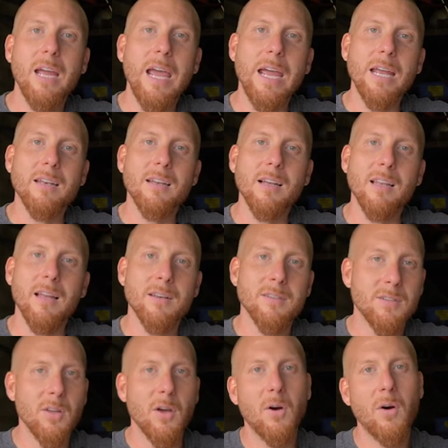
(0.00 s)
and uh, let
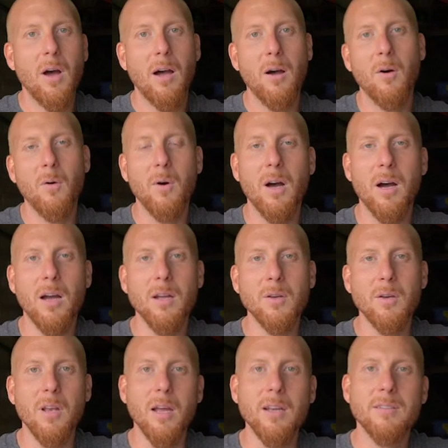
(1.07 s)
us know how uh,
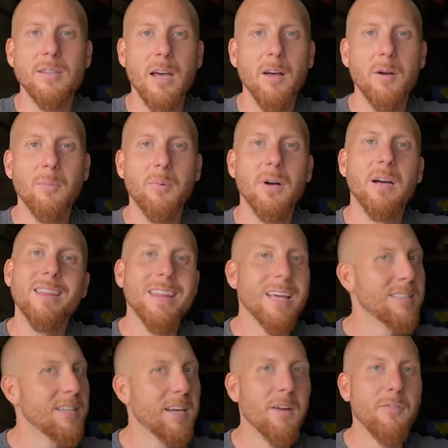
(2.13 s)
you'd like to help.
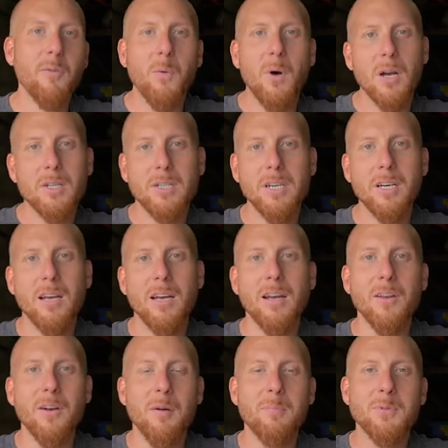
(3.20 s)
Thanks again for watching
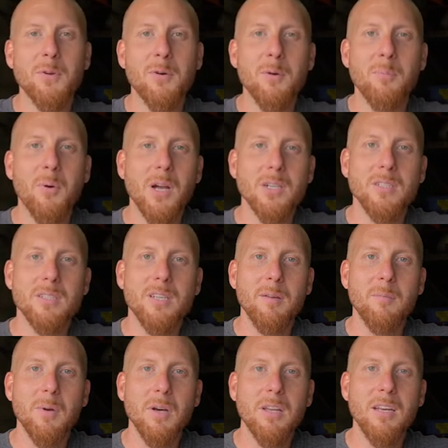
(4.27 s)
another episode of Project
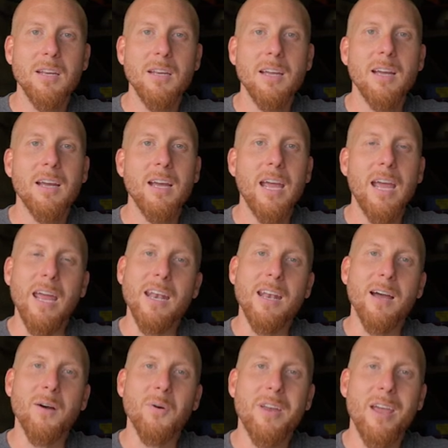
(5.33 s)
Team Building, and
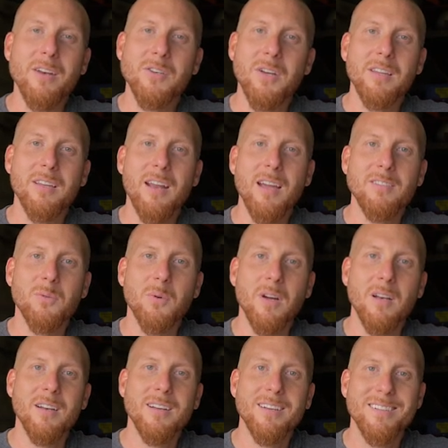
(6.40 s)
uh, we'll catch you on the next
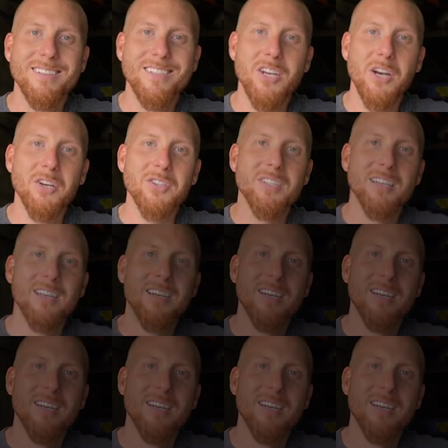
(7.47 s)
one. Cheers.